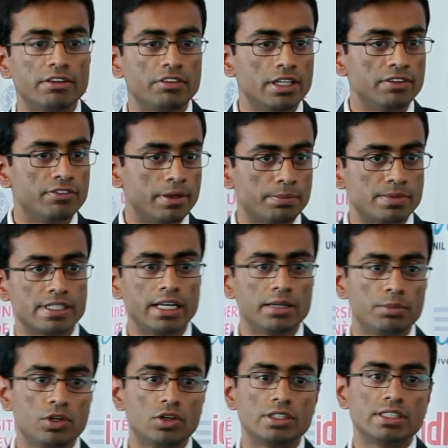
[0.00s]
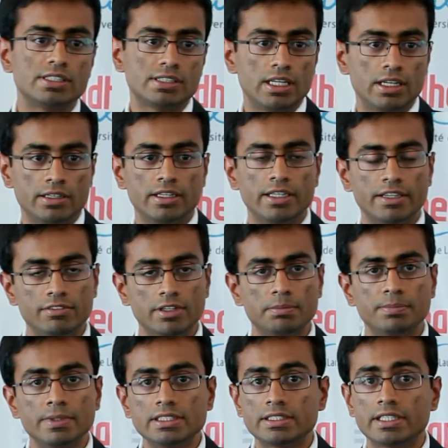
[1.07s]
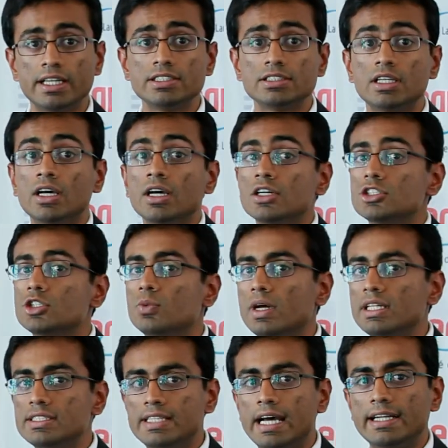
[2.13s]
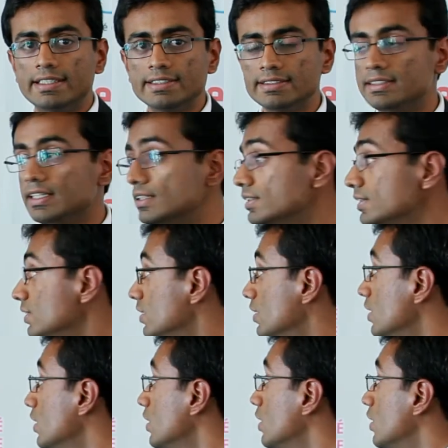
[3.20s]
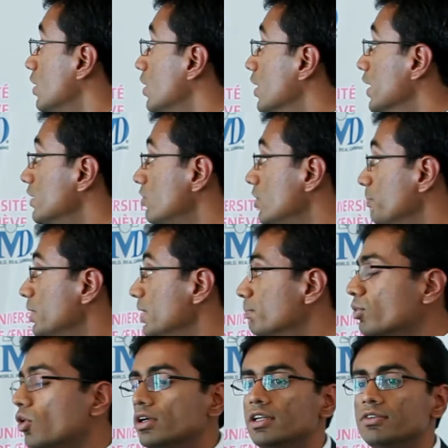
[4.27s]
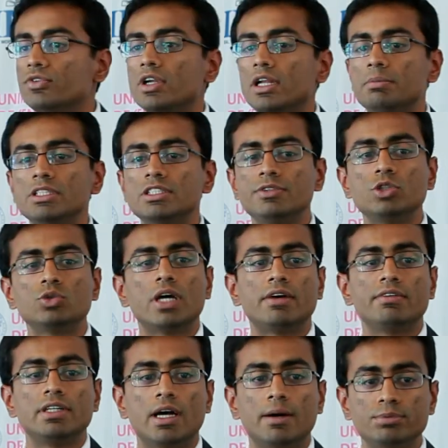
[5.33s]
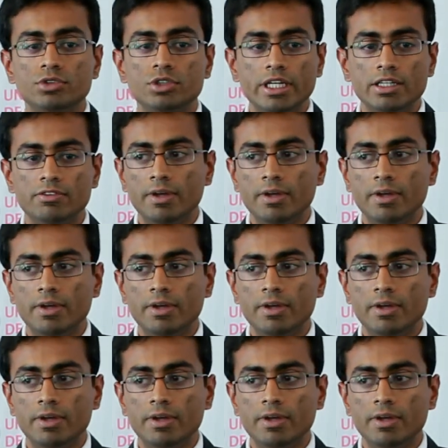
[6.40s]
any website because it's still under development stage. So once that is done, it will be important for MSV to have an up-to-date